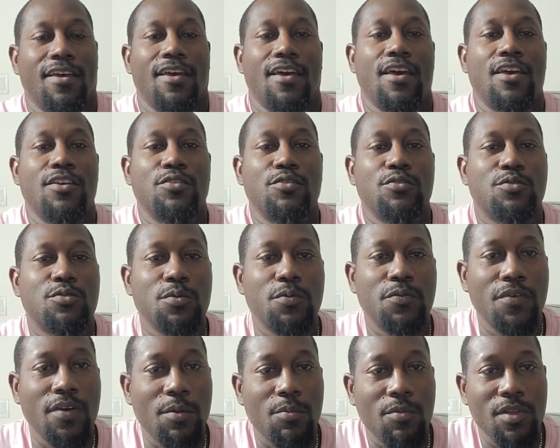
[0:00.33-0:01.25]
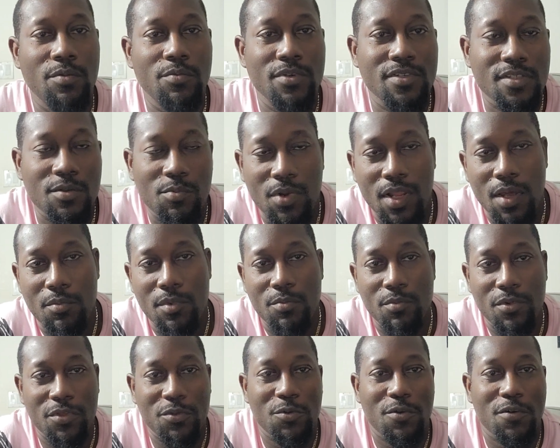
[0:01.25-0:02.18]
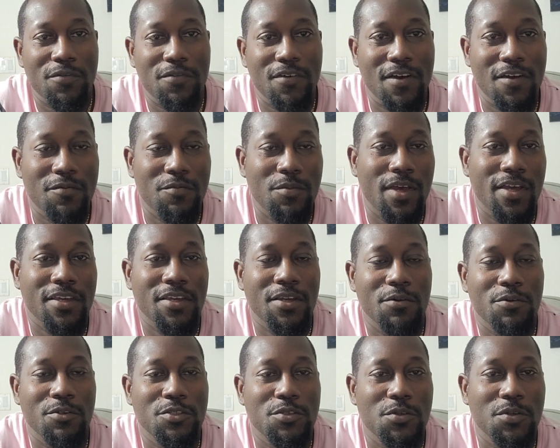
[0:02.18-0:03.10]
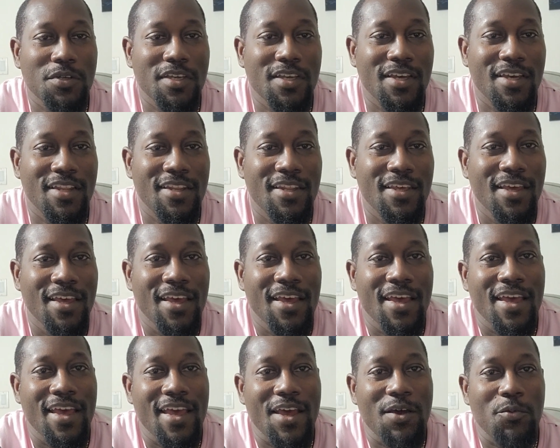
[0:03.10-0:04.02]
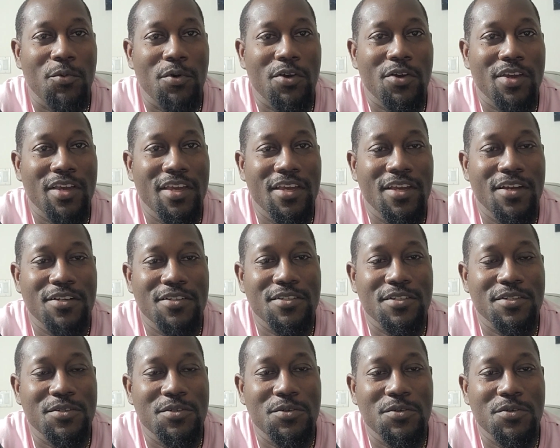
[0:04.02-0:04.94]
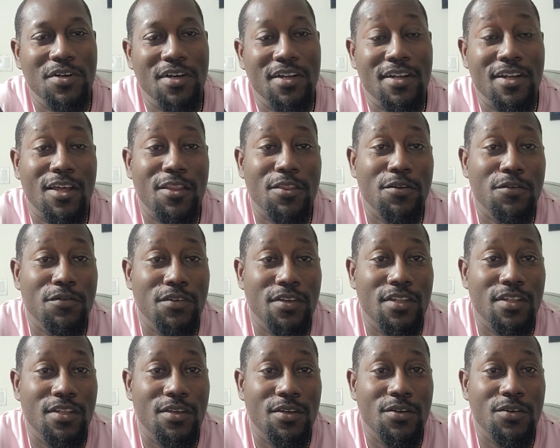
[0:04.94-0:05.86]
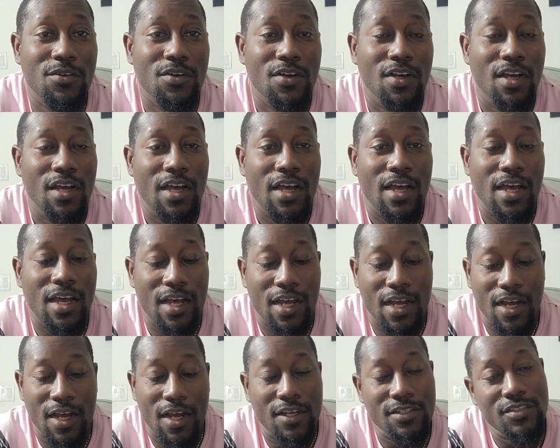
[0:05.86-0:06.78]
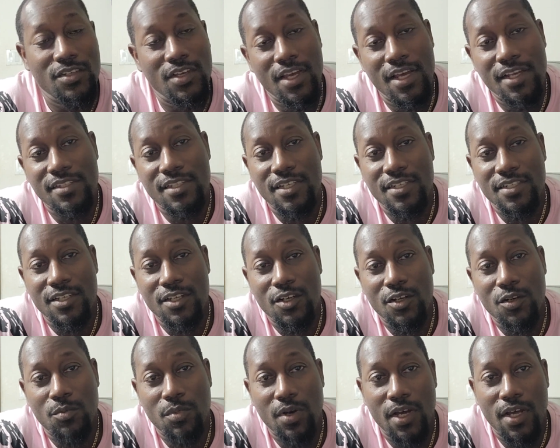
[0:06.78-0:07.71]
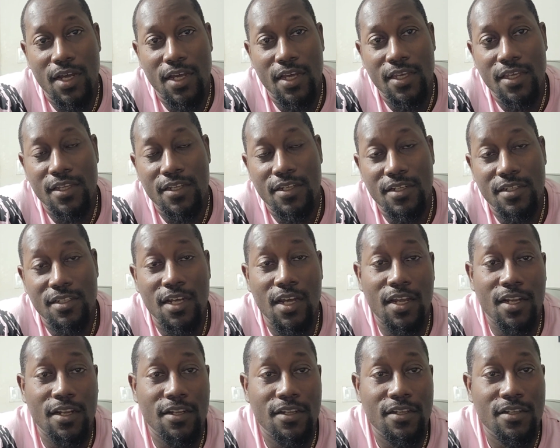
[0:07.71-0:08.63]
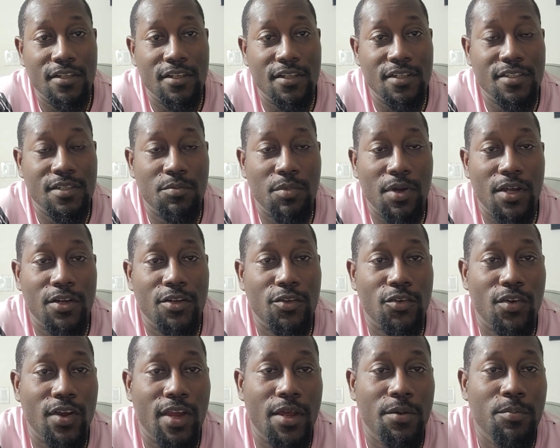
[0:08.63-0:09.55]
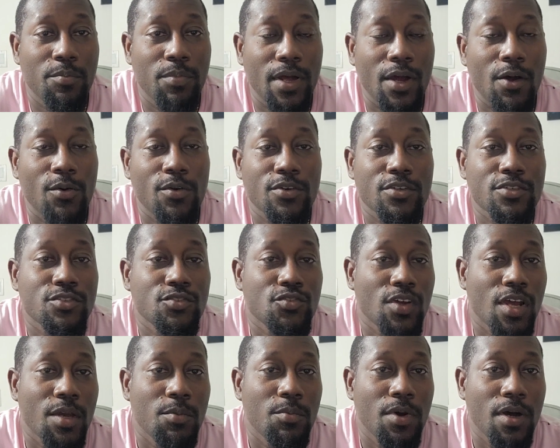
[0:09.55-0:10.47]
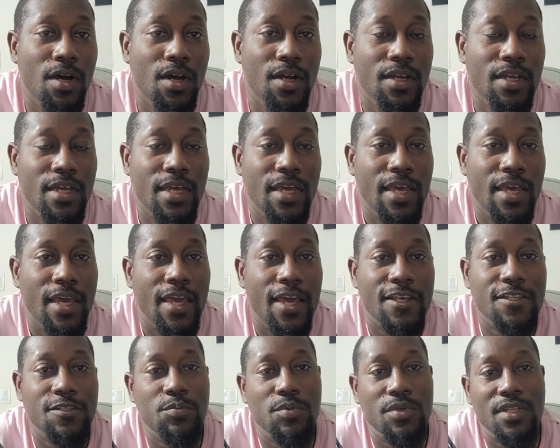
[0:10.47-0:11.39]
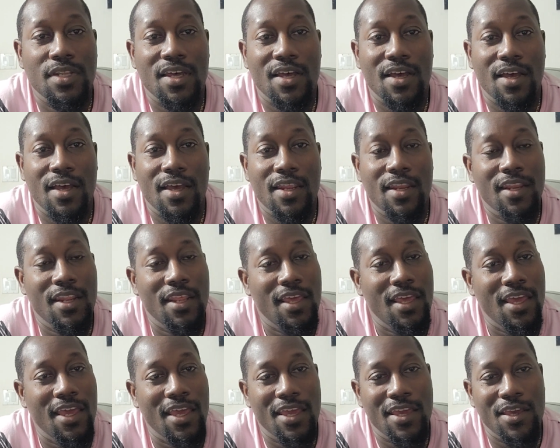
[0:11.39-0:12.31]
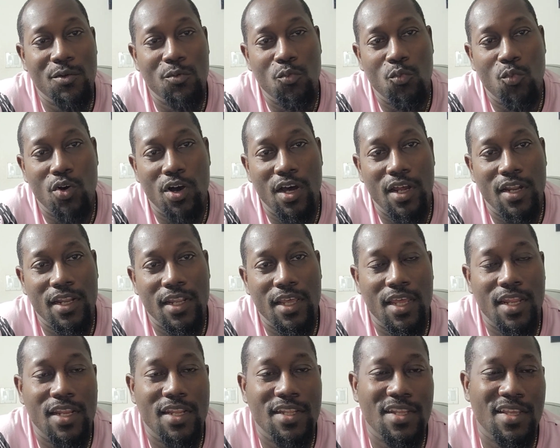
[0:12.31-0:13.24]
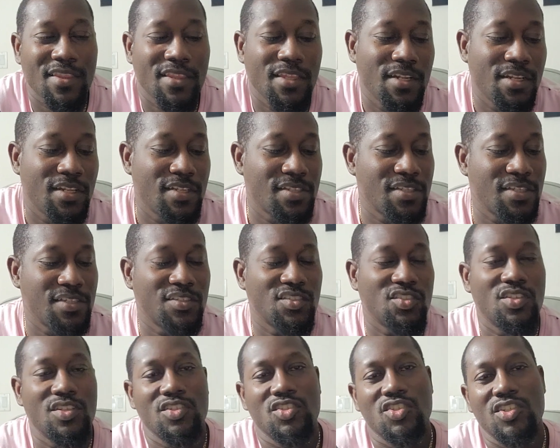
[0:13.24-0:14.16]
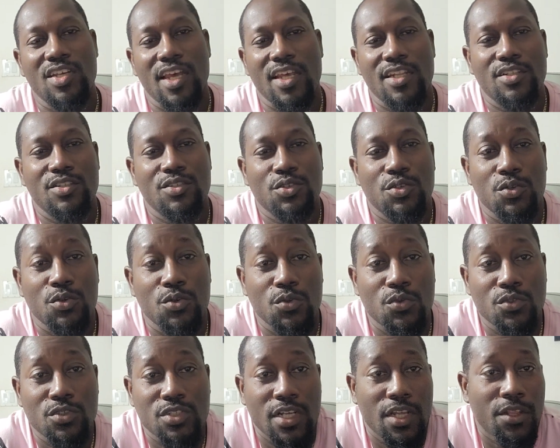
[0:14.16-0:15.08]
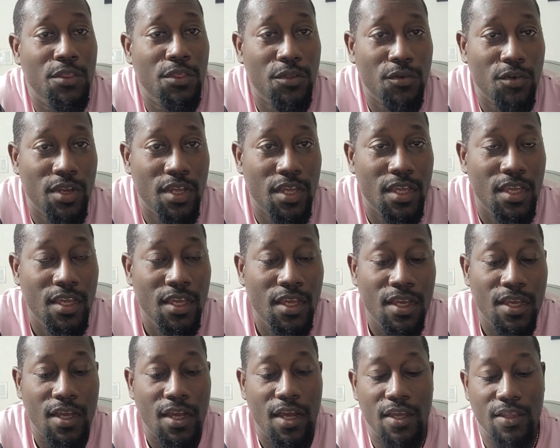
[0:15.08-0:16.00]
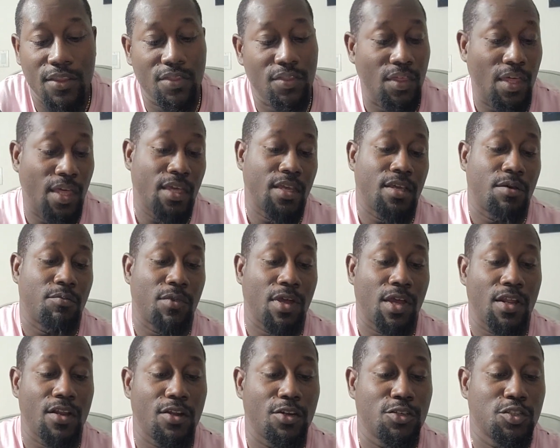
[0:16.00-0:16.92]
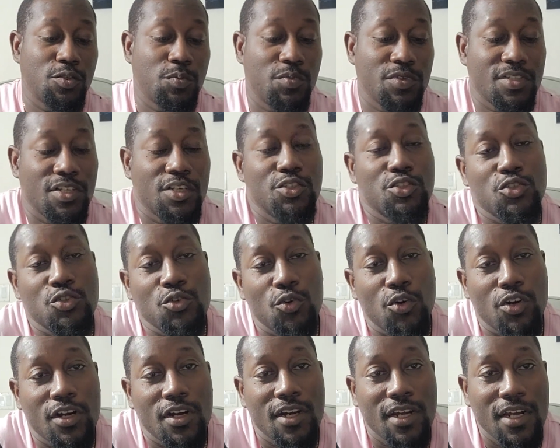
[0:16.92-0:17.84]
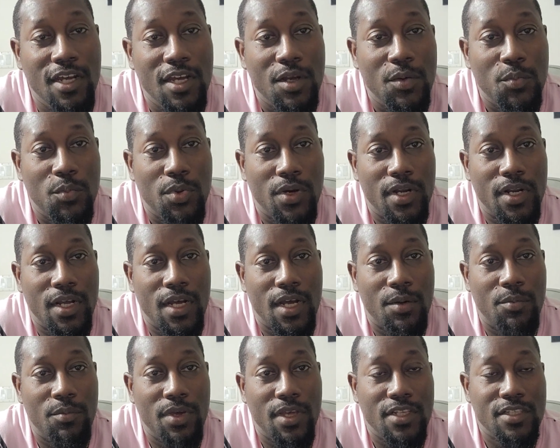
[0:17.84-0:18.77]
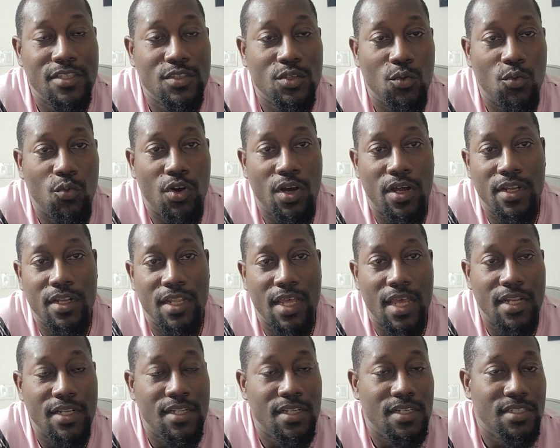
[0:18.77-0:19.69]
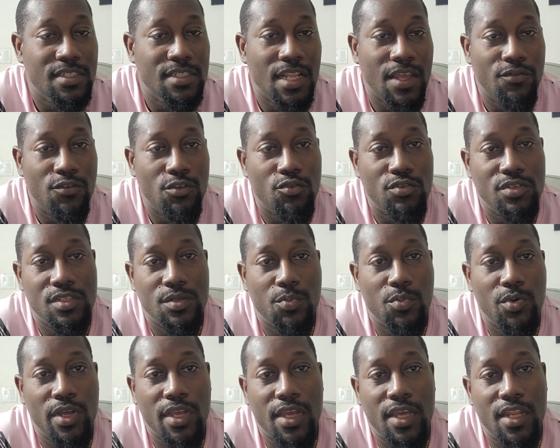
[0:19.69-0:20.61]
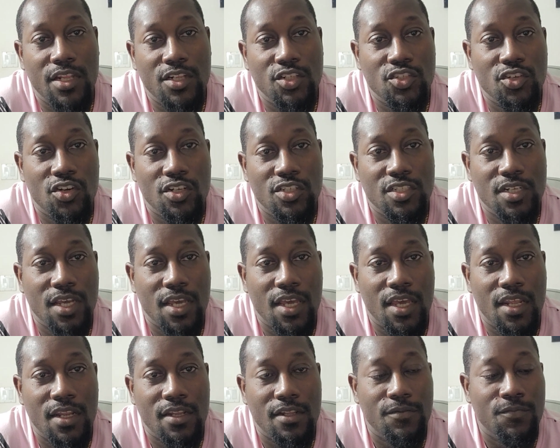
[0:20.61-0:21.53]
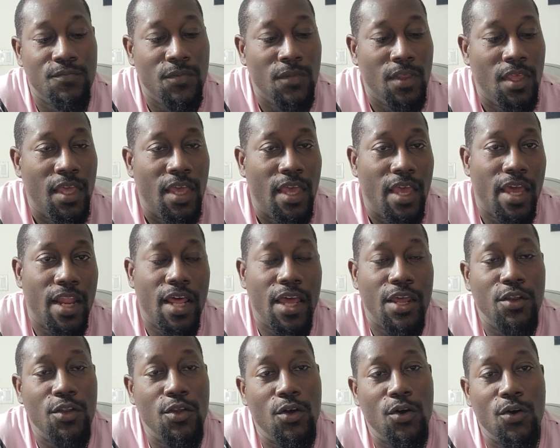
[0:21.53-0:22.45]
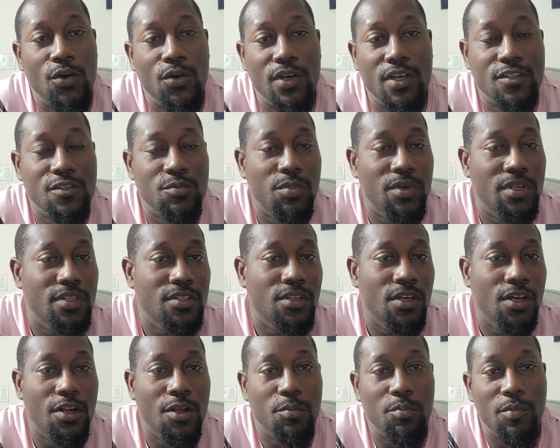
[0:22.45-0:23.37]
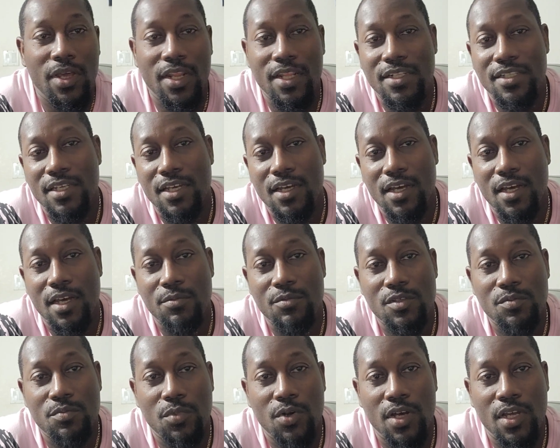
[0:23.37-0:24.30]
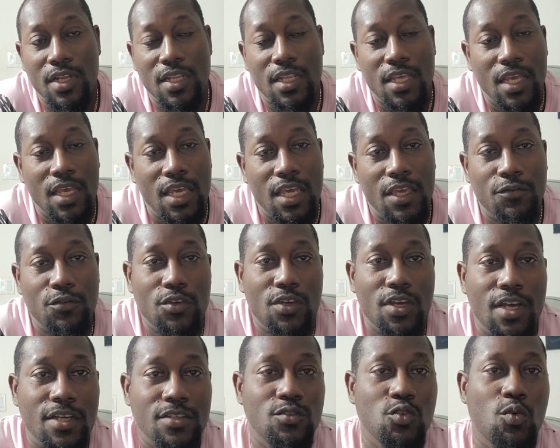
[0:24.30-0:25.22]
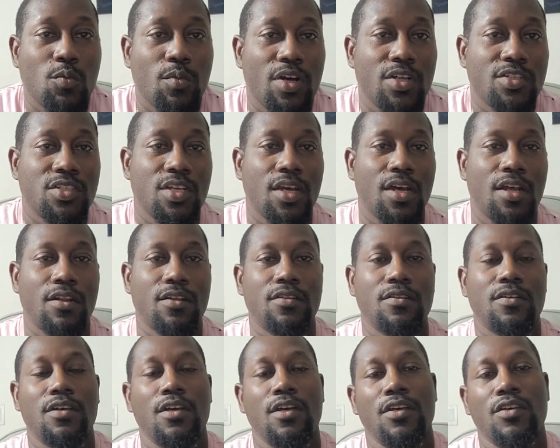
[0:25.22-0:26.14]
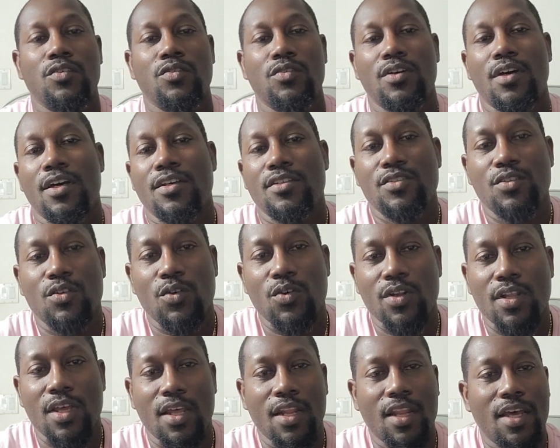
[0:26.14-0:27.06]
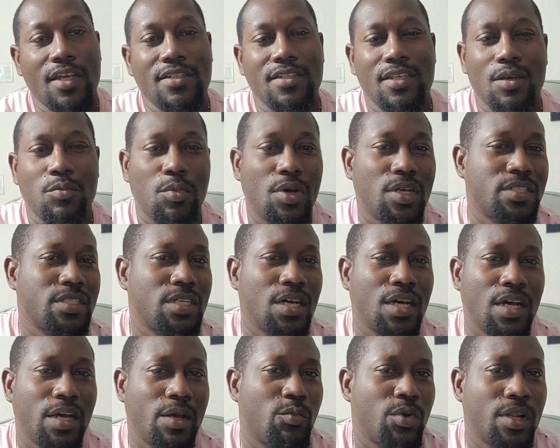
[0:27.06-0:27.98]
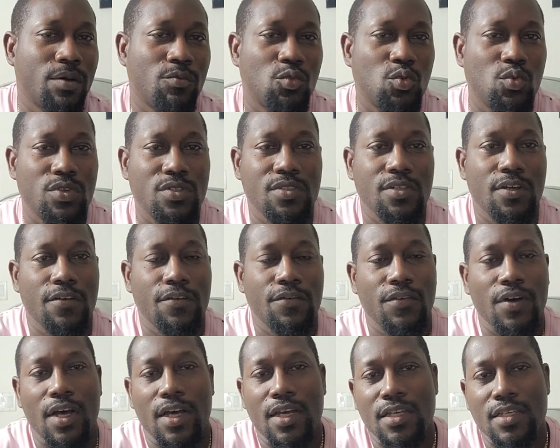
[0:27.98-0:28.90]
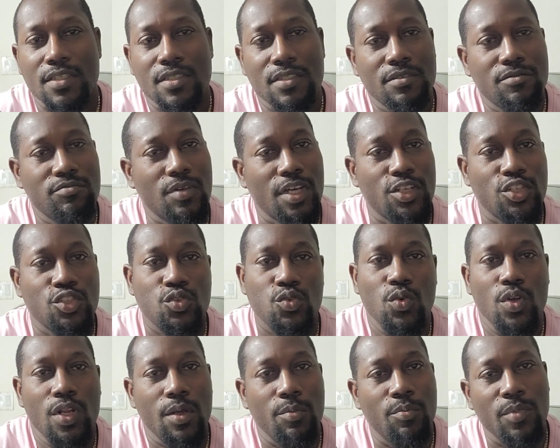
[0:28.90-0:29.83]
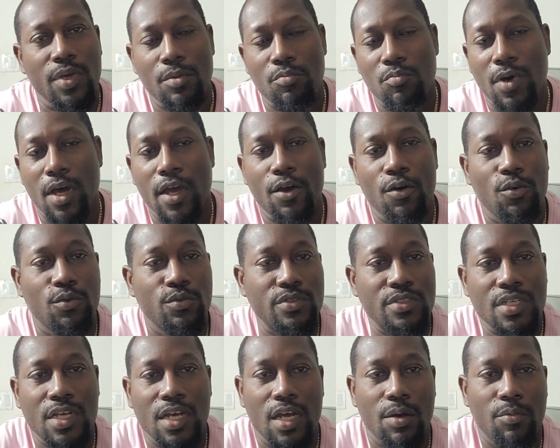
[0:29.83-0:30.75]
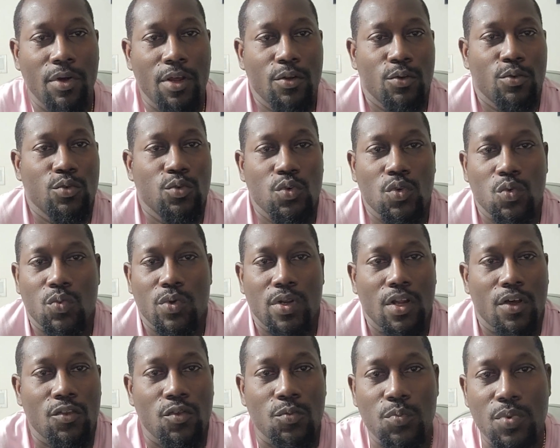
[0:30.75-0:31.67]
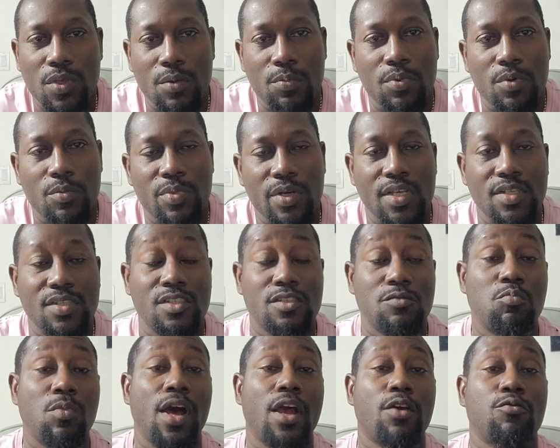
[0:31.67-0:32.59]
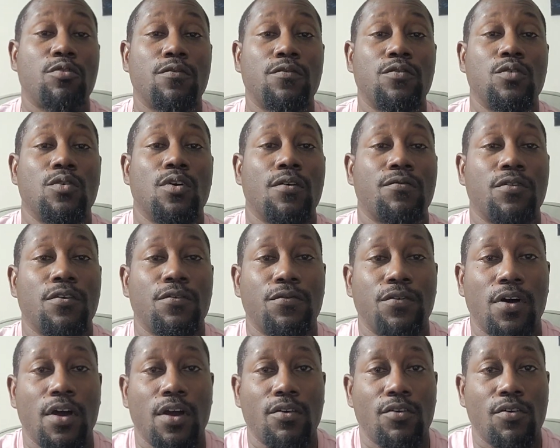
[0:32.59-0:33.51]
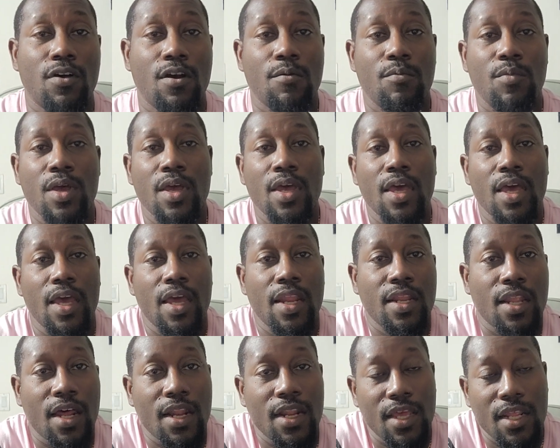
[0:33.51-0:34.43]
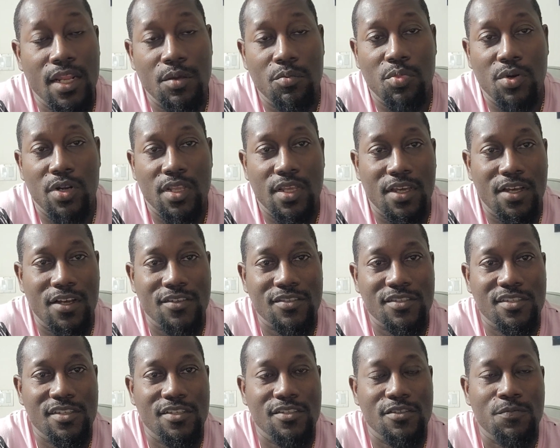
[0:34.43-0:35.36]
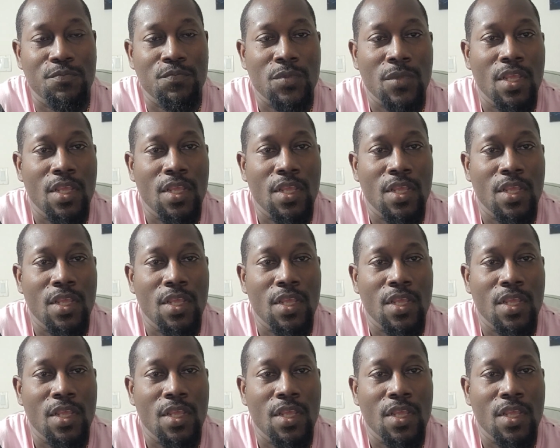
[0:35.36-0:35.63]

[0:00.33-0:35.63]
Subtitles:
Hey YouTube family, Mr. Black Mama 305 back here with you again, and we're here to do another video. As you guys can tell by the title, it's about the Grand Power STRIBOG SP9A1, and I think this is the Gen 2, Gen 3. I think I'm not 100% sure, but it's the one that doesn't have the reciprocating charging handle. And I know it's been done up many times, but if you guys know my channel, you guys know that I take my time when I'm doing stuff. I shoot them in my own time. I don't do it with other people because it's my review of the firearm and not anybody else's.